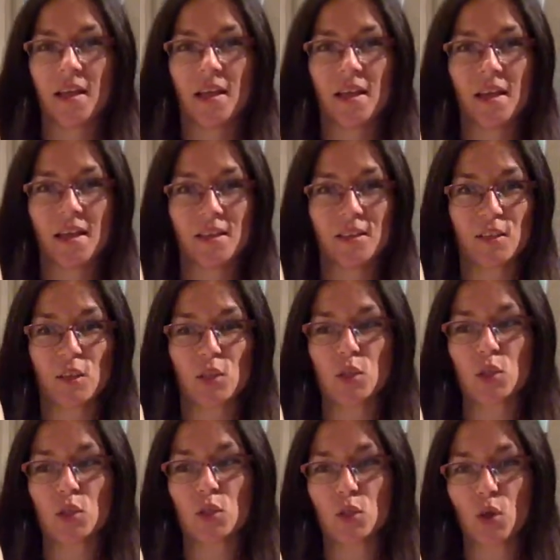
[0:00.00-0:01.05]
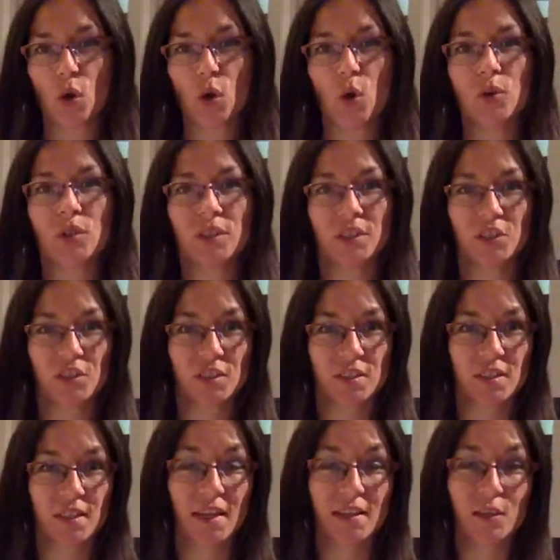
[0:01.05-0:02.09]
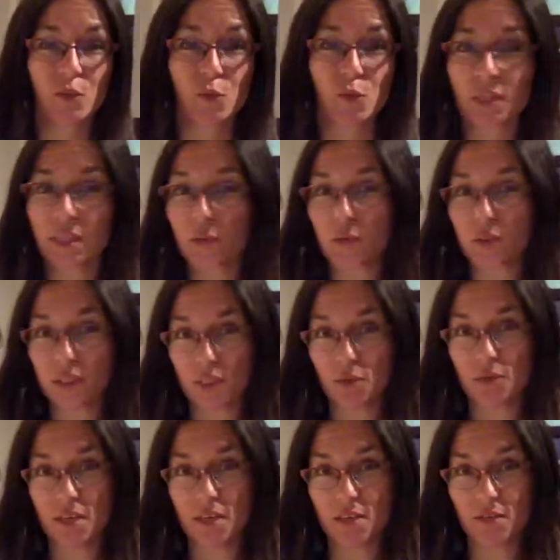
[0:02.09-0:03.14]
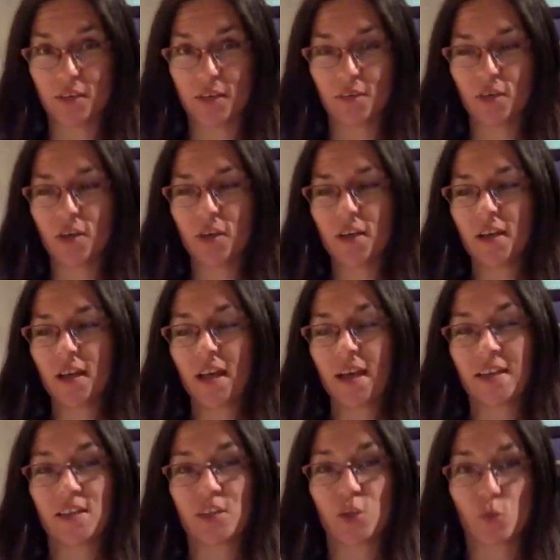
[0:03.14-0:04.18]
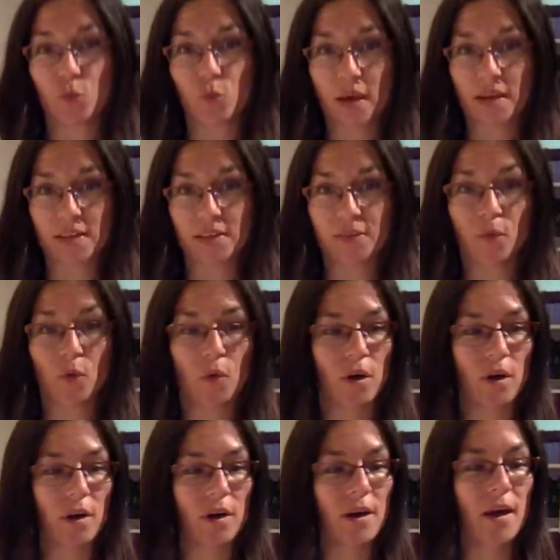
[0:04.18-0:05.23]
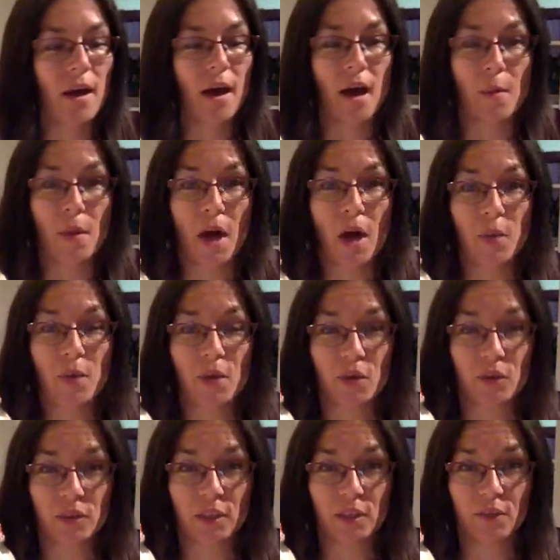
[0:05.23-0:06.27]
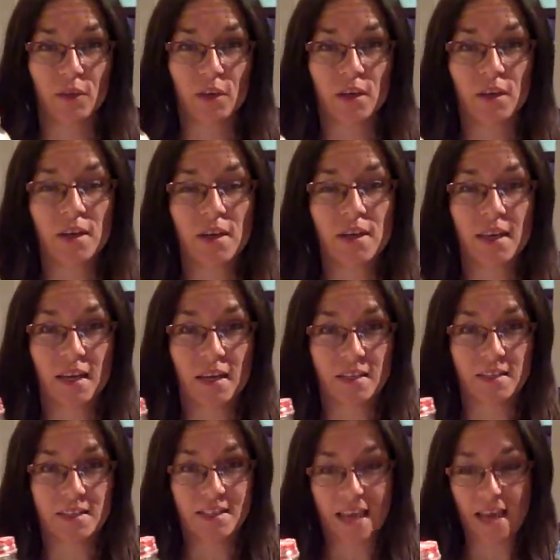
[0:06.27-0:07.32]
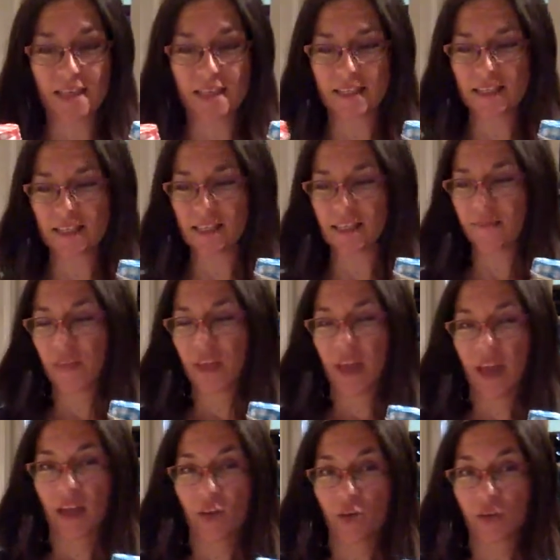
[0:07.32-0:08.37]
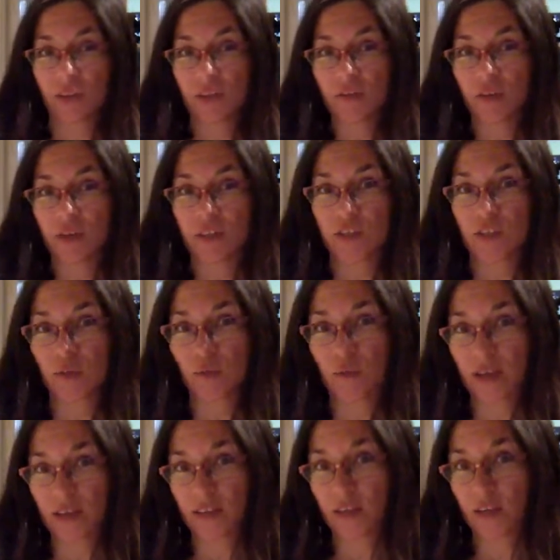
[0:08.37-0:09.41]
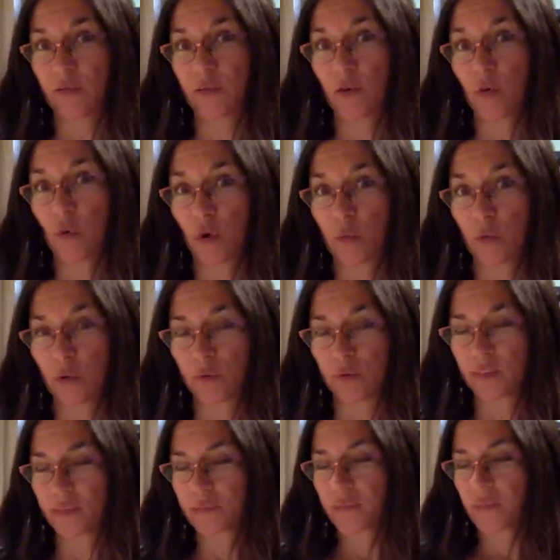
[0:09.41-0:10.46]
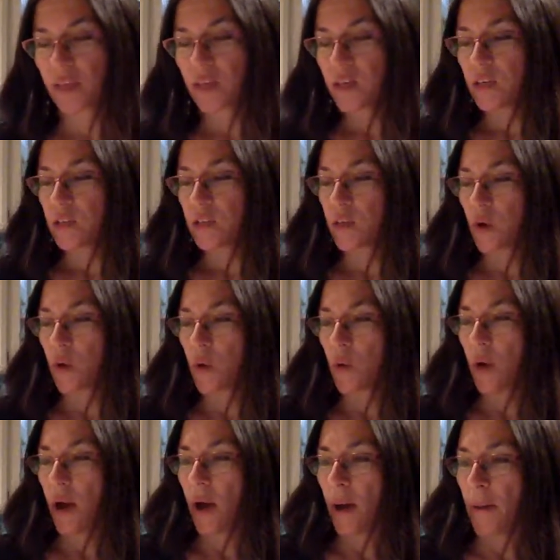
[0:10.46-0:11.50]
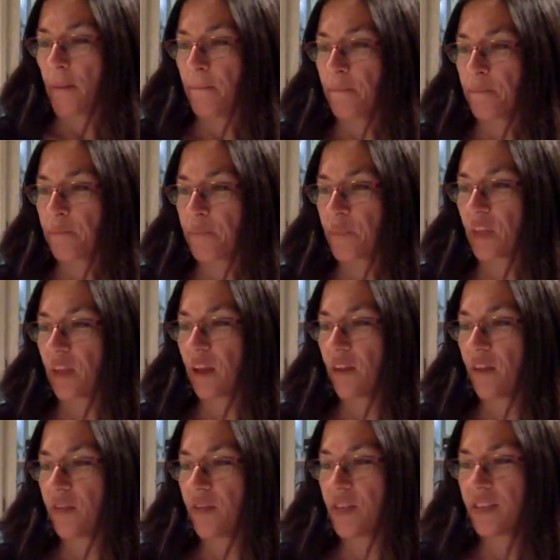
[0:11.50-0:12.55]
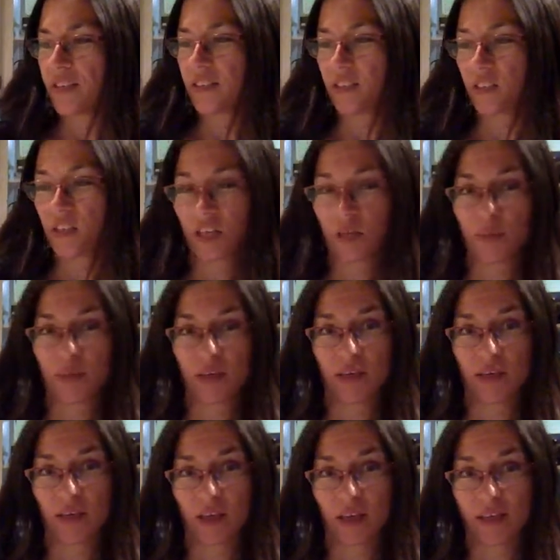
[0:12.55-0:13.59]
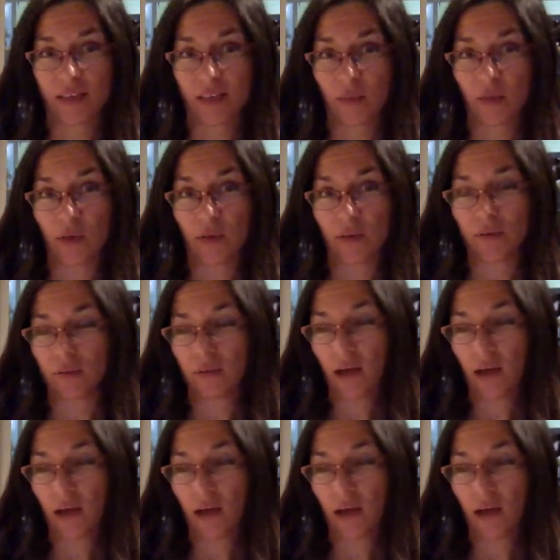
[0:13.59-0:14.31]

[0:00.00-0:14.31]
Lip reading: it is so delicious. It has a really, really unique flavor and it's great for helping your liver get out of stagnancy. And your liver is the regulator of your hormones. So this is gonna be a double